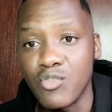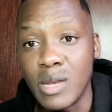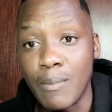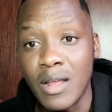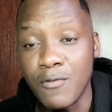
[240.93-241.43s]
You've
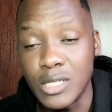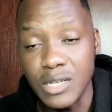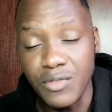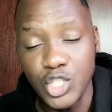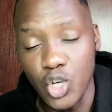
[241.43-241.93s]
been applying for
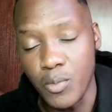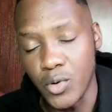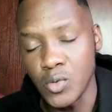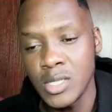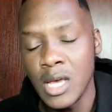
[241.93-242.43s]
different job
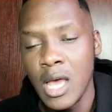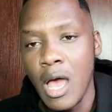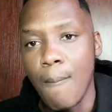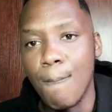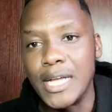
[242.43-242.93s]
roles,
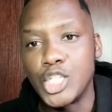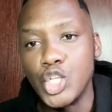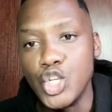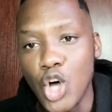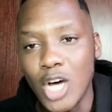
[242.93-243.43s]

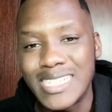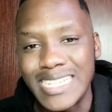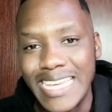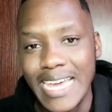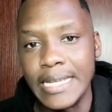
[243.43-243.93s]
but you're not
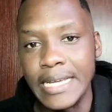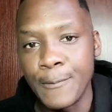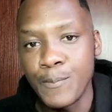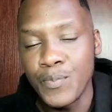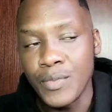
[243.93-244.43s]

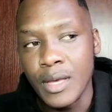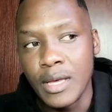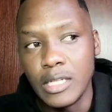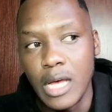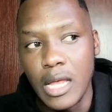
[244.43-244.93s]
getting
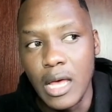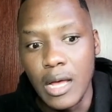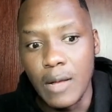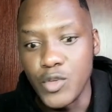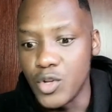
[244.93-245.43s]

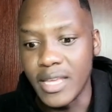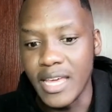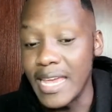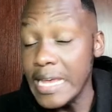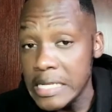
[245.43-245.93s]

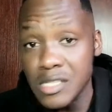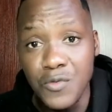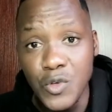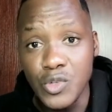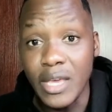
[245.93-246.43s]

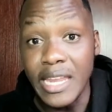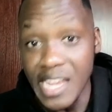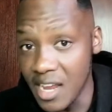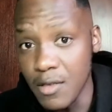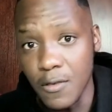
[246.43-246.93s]
interviews, not
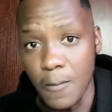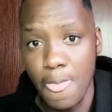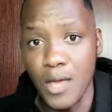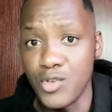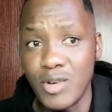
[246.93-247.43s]
getting anything.
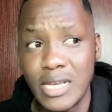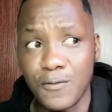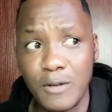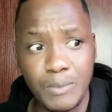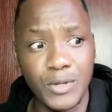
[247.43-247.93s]
And you realize,
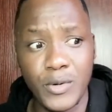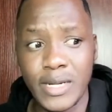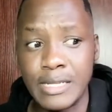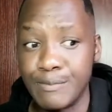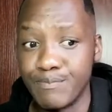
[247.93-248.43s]
flip, you know
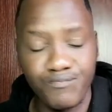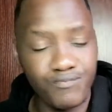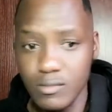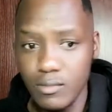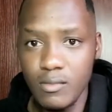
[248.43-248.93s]
what?
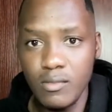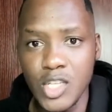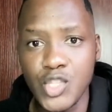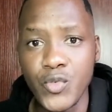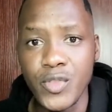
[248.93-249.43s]

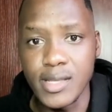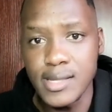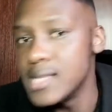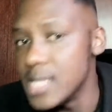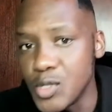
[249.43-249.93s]
Screw
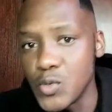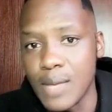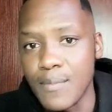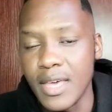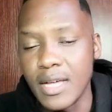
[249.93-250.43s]
this. Let me do
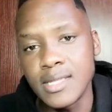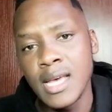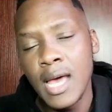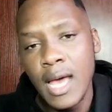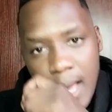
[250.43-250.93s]
something else.